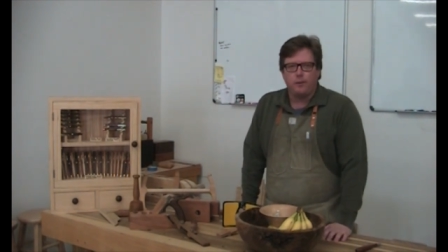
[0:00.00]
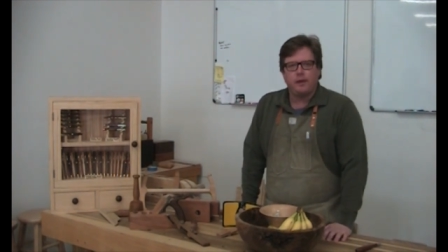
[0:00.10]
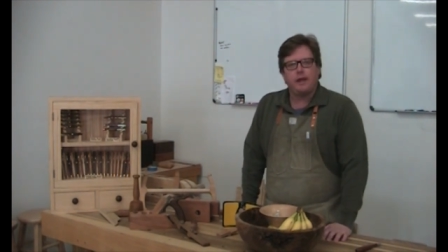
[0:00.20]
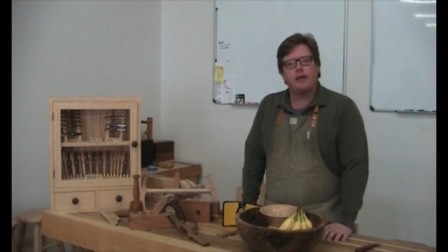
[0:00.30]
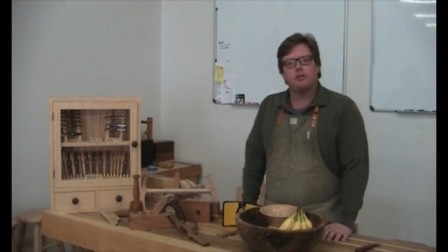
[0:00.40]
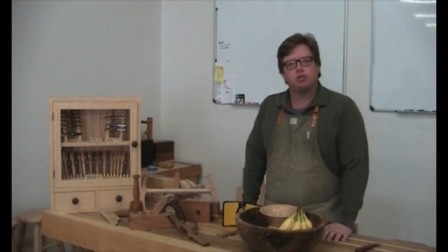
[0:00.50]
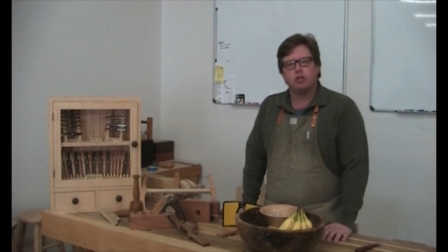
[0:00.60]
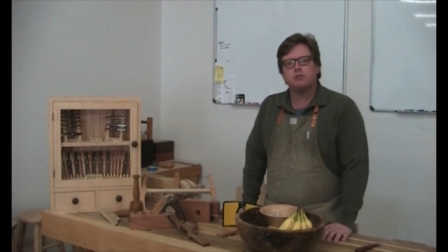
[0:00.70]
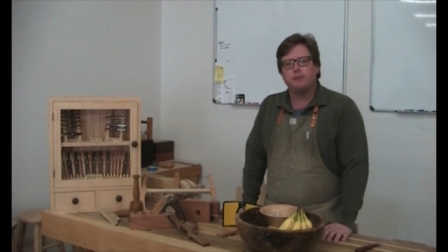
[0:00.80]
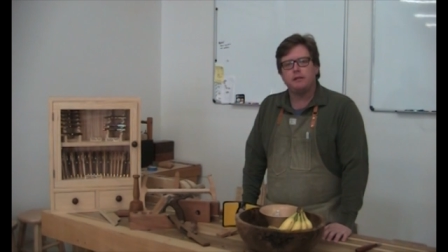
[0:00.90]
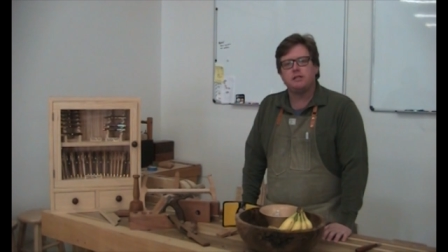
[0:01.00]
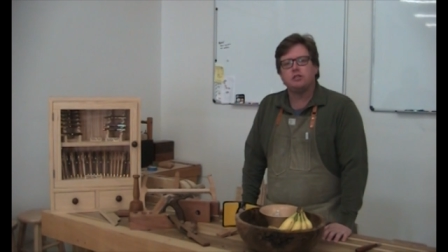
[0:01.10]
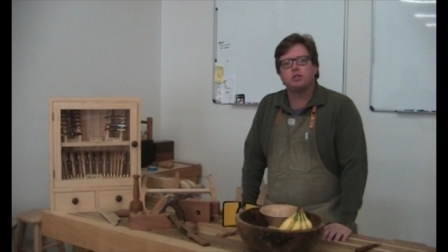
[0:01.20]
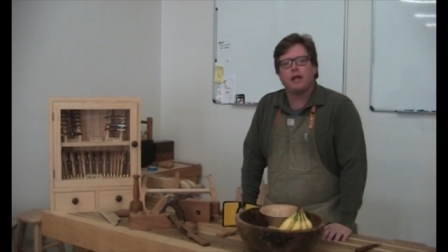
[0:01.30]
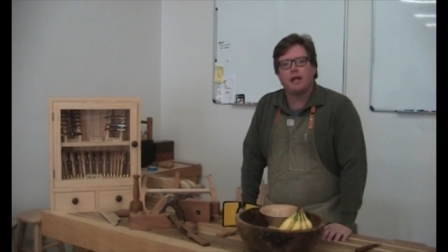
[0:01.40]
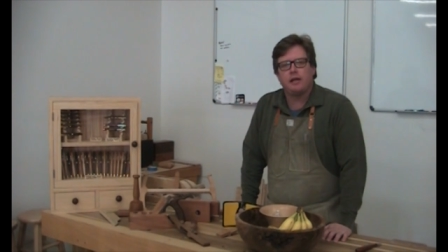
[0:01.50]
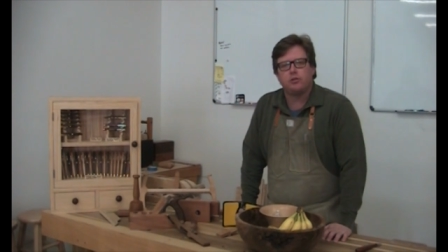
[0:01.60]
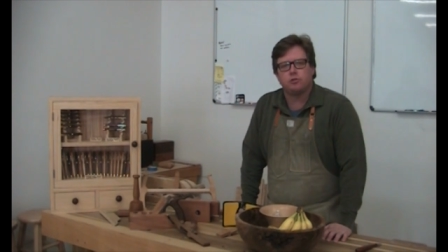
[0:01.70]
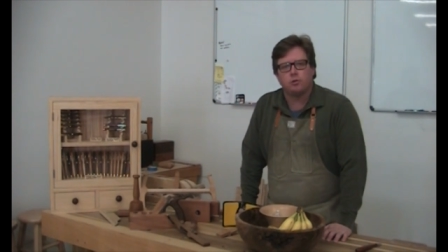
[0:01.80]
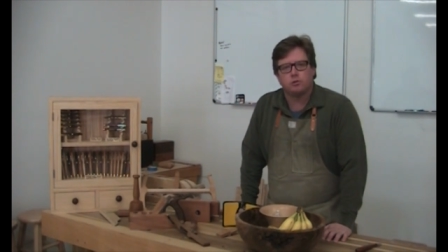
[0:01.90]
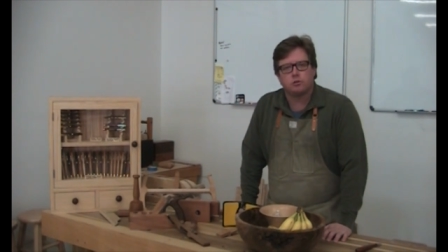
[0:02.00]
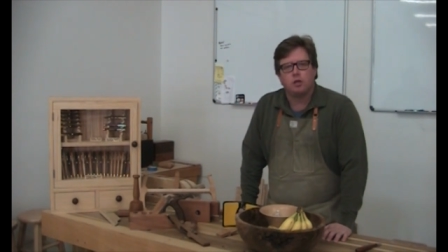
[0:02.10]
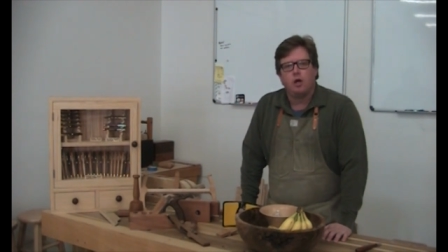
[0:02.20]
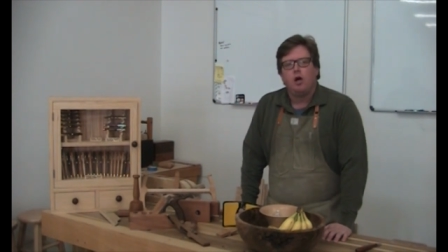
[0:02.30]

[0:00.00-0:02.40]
We can't just be teaching hand tools.